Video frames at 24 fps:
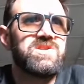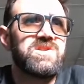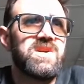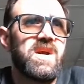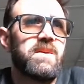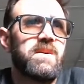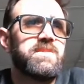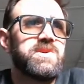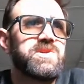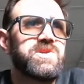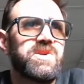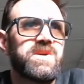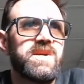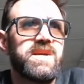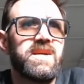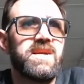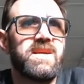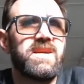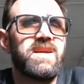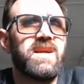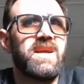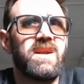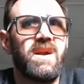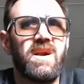geometry
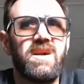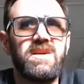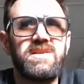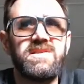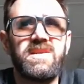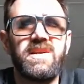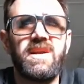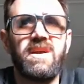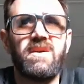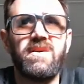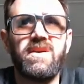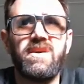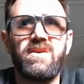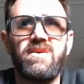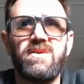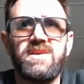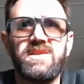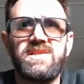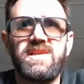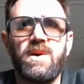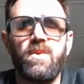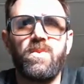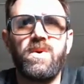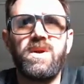in our scenario
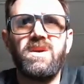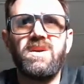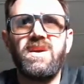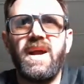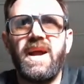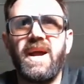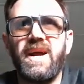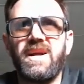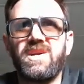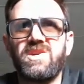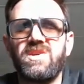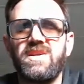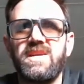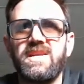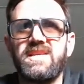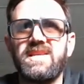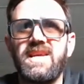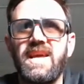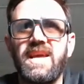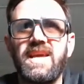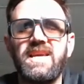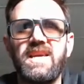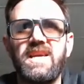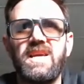is that we're actually
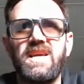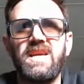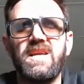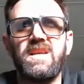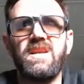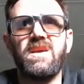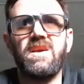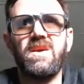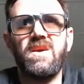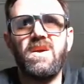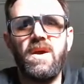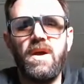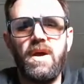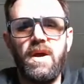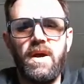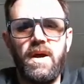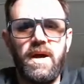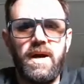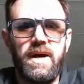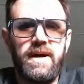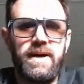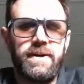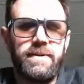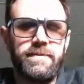taking
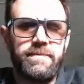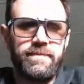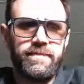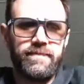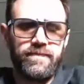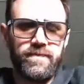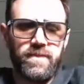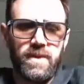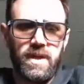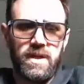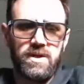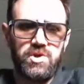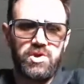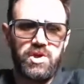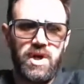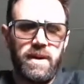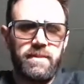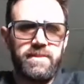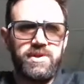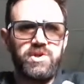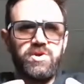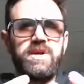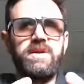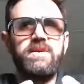
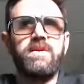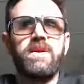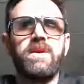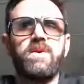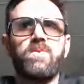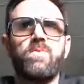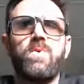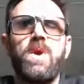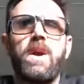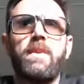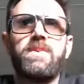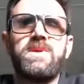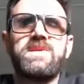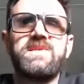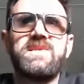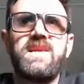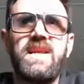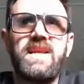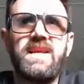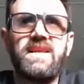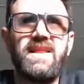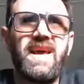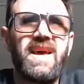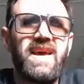geometry and
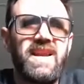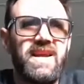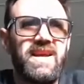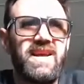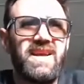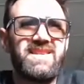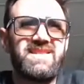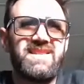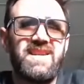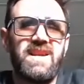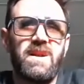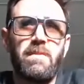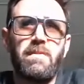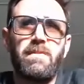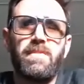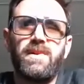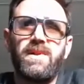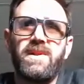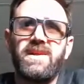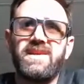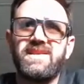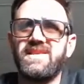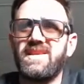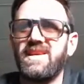representing that as an
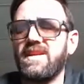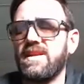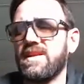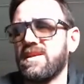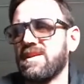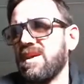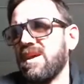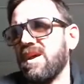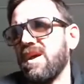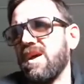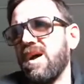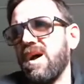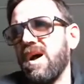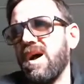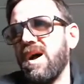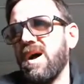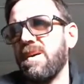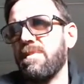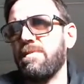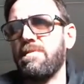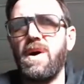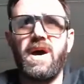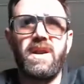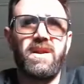implicit
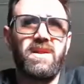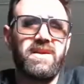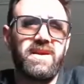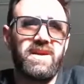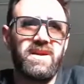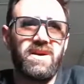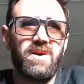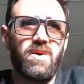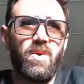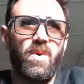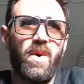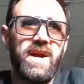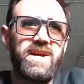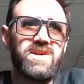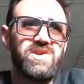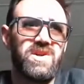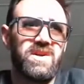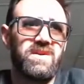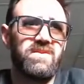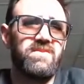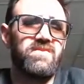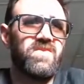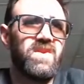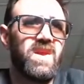modeling
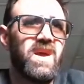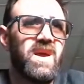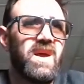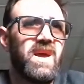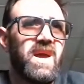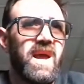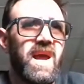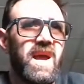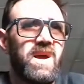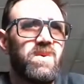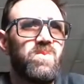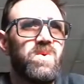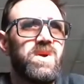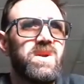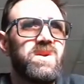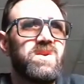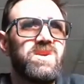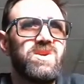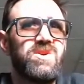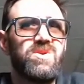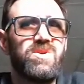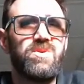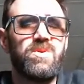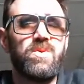equation. And when
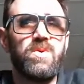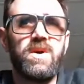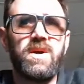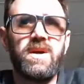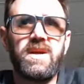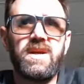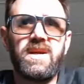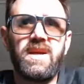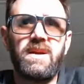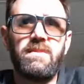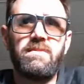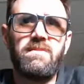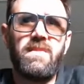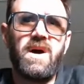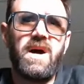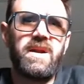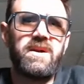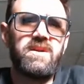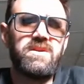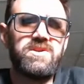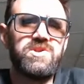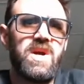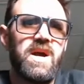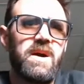you can
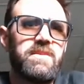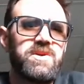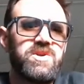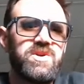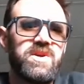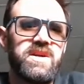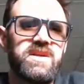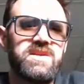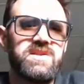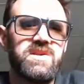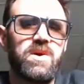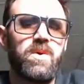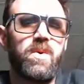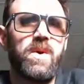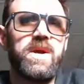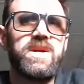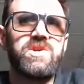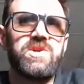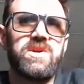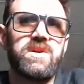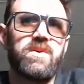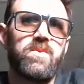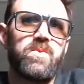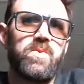model geometry as an
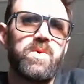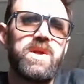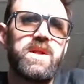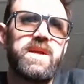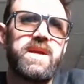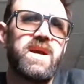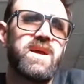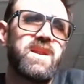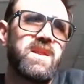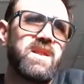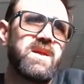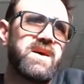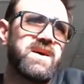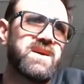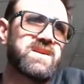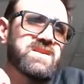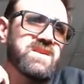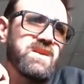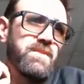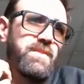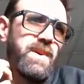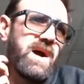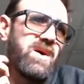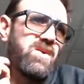equation, it really unlocks
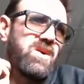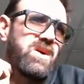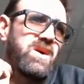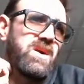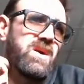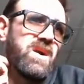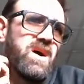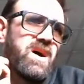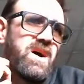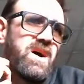the power